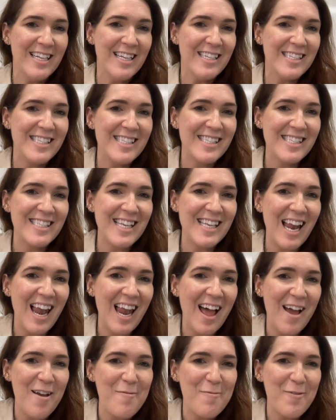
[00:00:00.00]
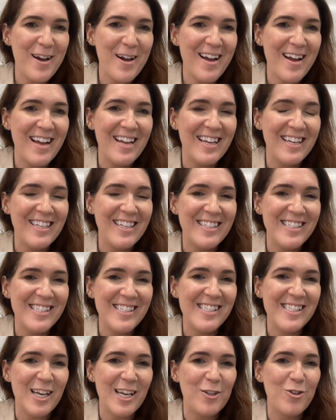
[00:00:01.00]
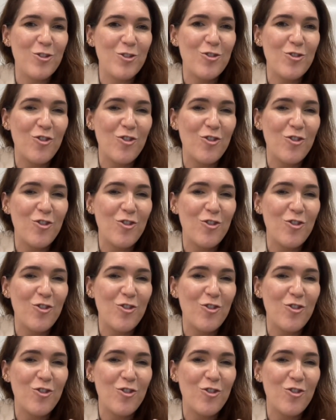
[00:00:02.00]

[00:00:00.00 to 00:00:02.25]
Saliva is a